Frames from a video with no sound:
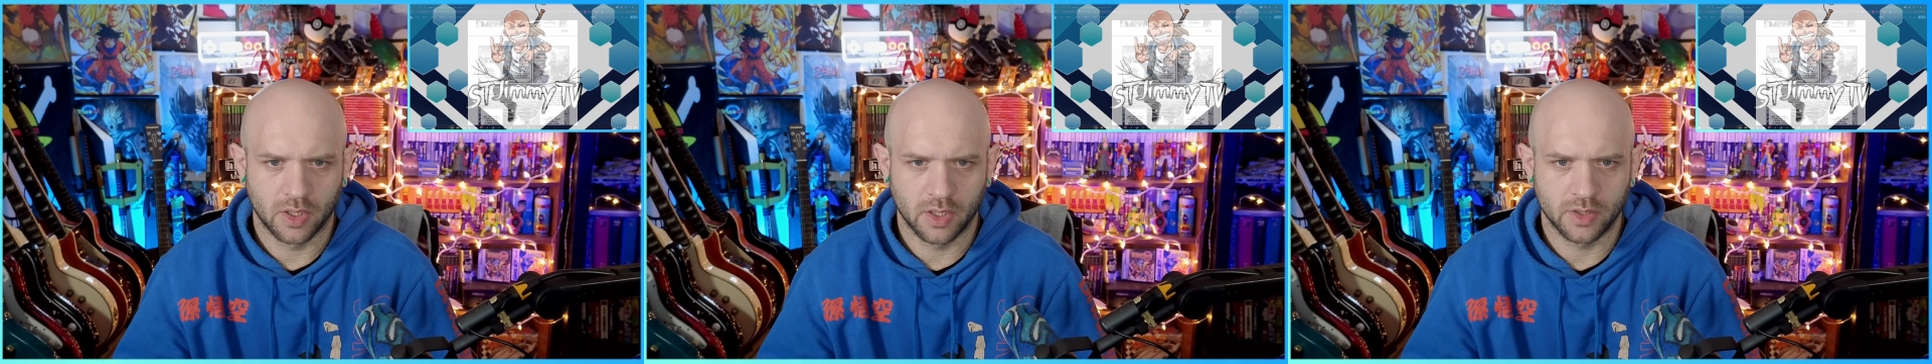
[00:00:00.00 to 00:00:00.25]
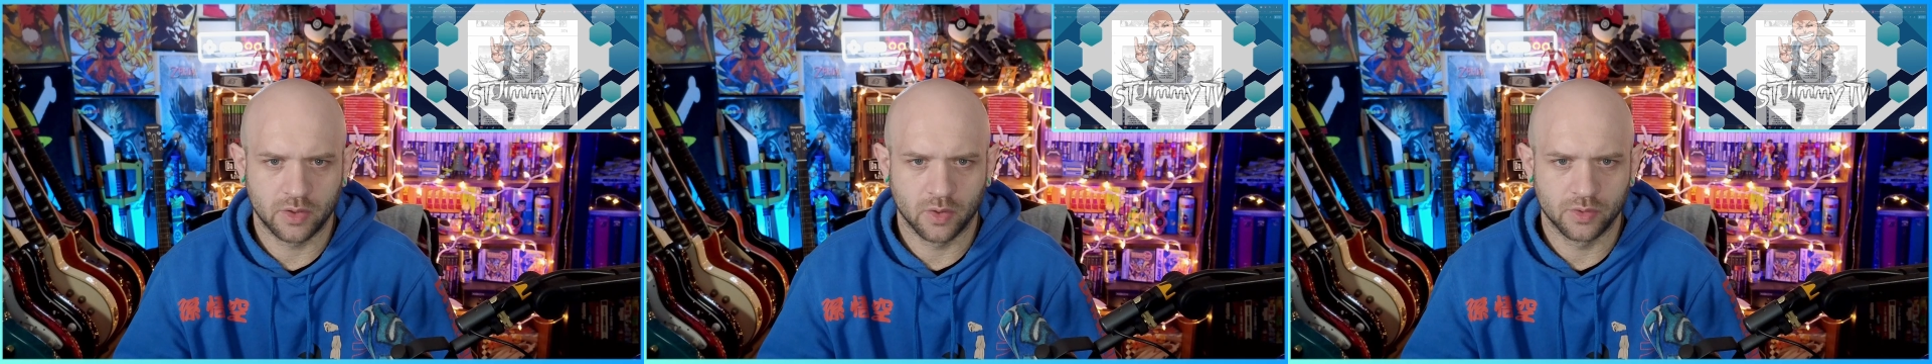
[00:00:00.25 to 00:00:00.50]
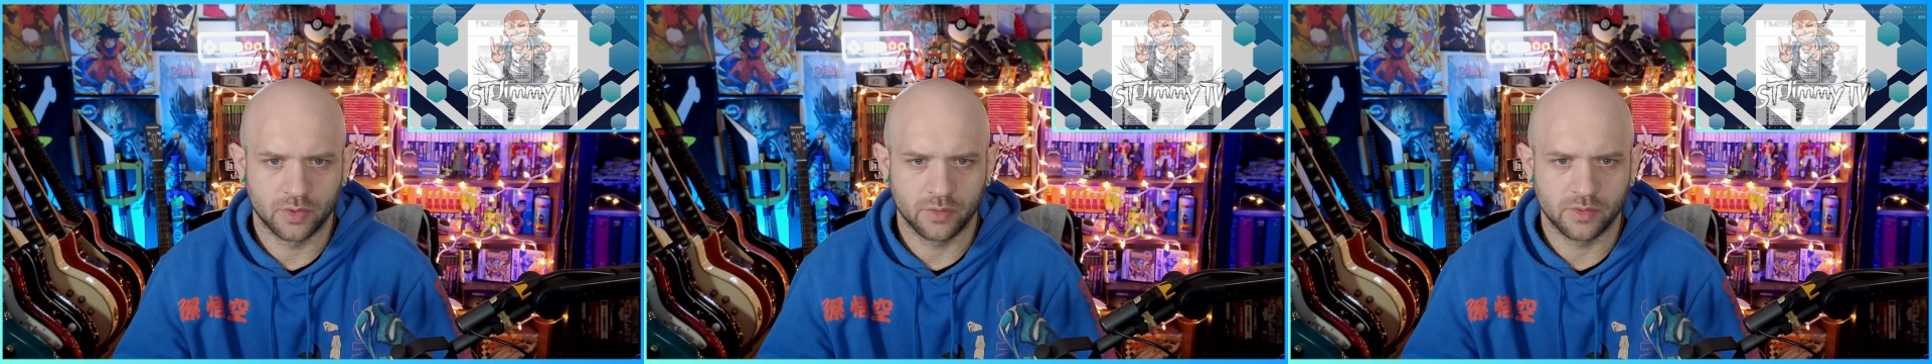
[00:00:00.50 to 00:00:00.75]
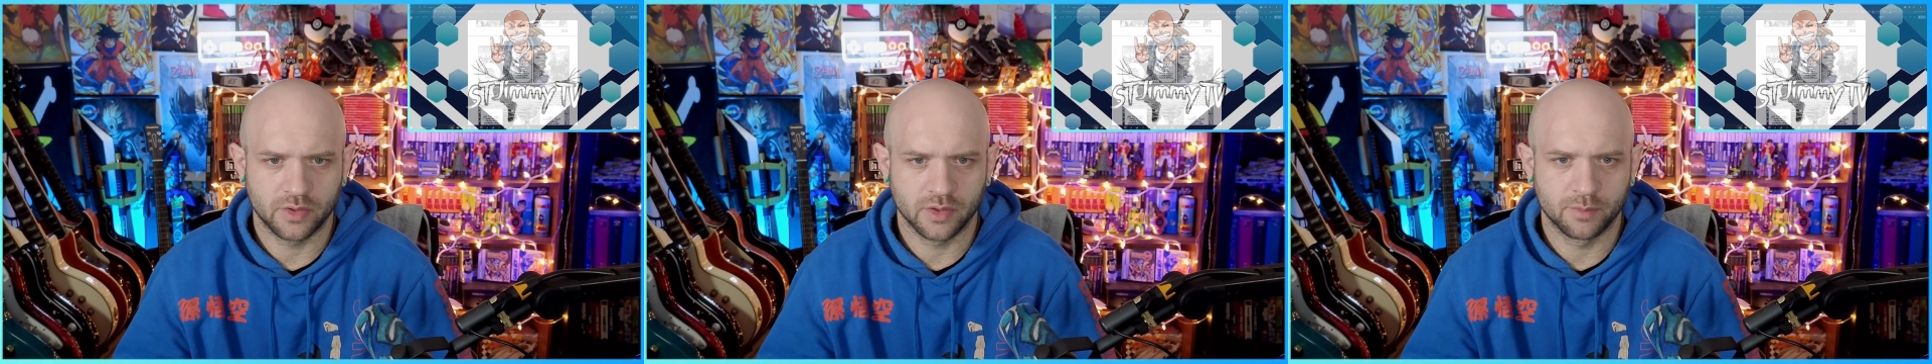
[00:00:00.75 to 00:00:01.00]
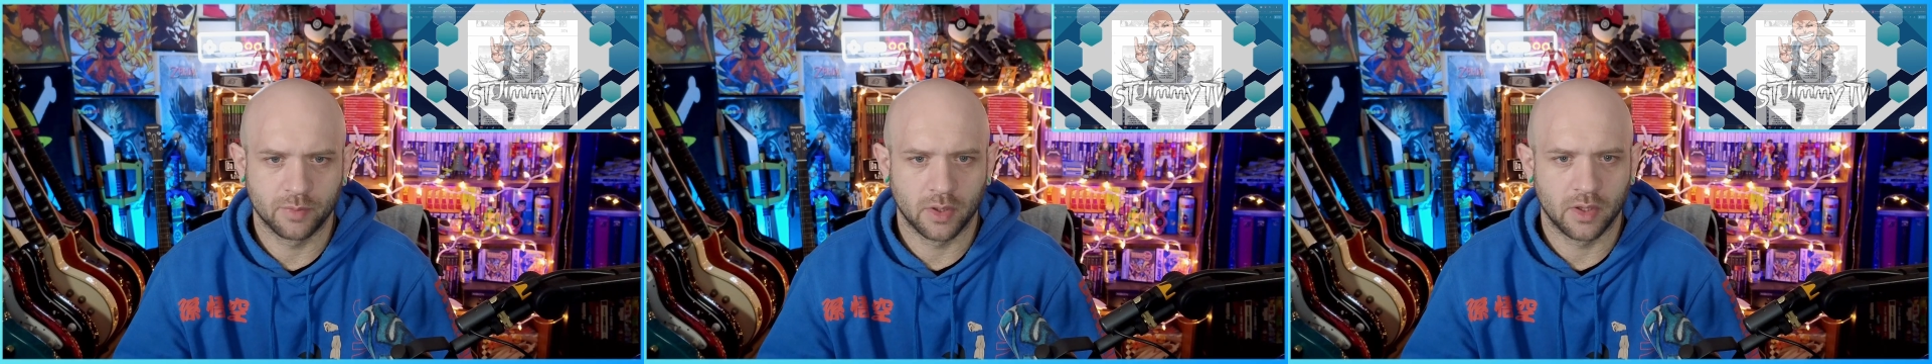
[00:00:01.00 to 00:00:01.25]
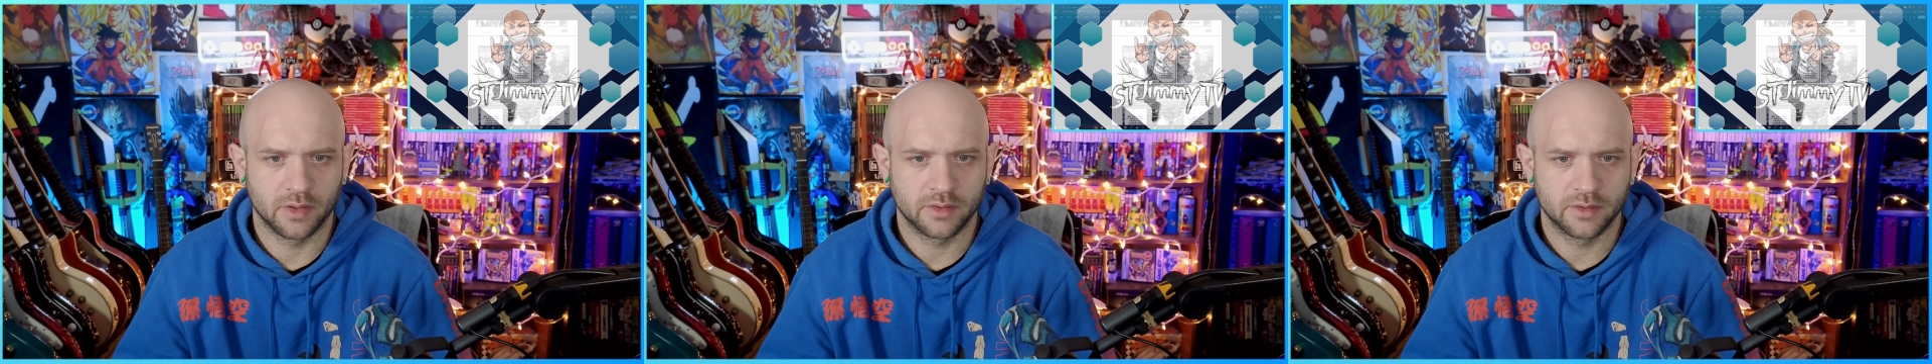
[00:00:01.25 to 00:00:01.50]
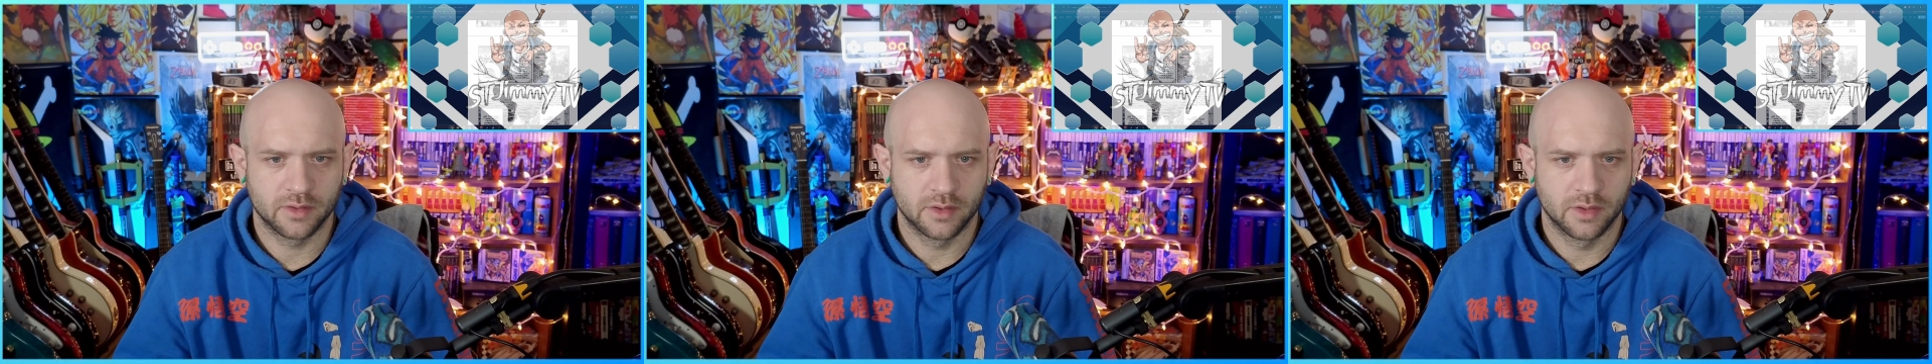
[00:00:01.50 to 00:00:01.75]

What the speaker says: it's just boss.